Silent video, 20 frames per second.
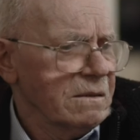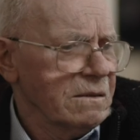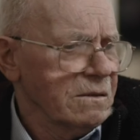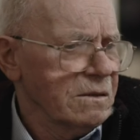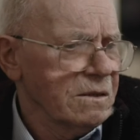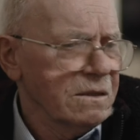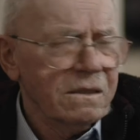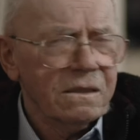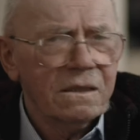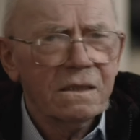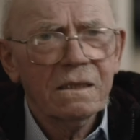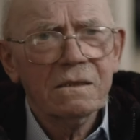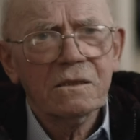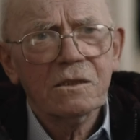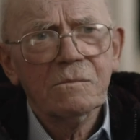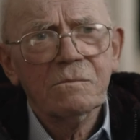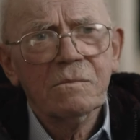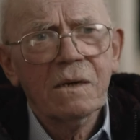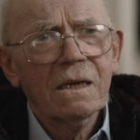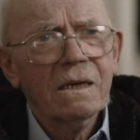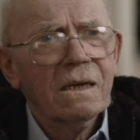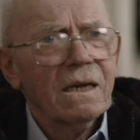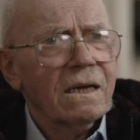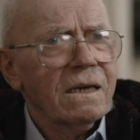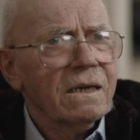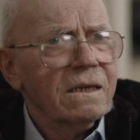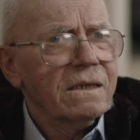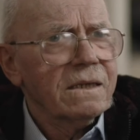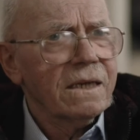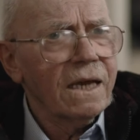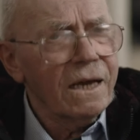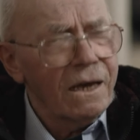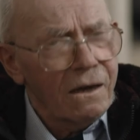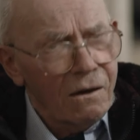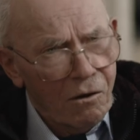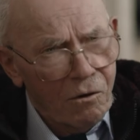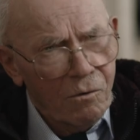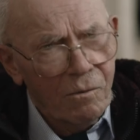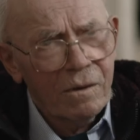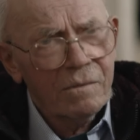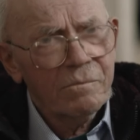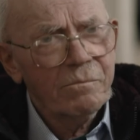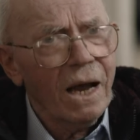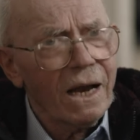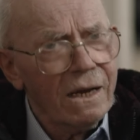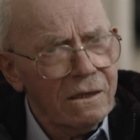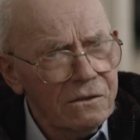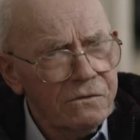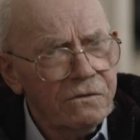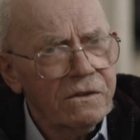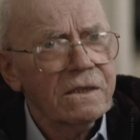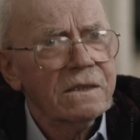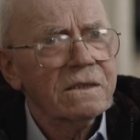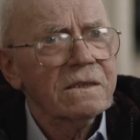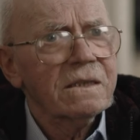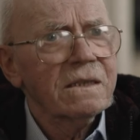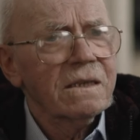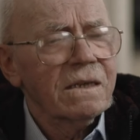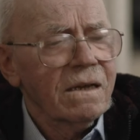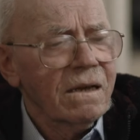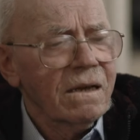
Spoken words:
she's at some care home in Macclesfield.